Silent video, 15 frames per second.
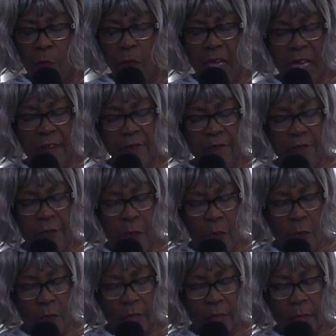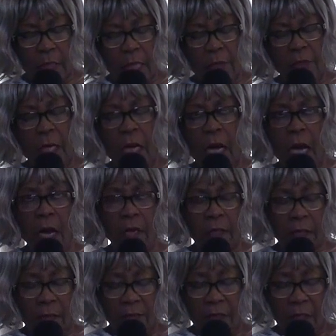bring forward the
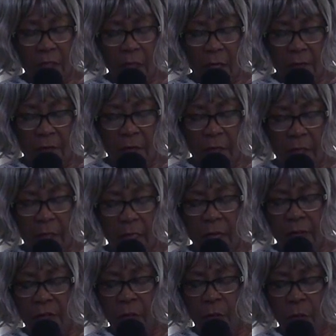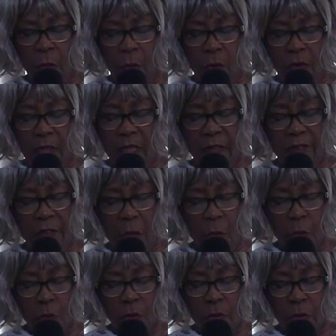ark of the covenant of the Lord of
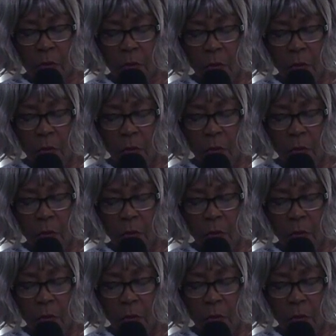hosts,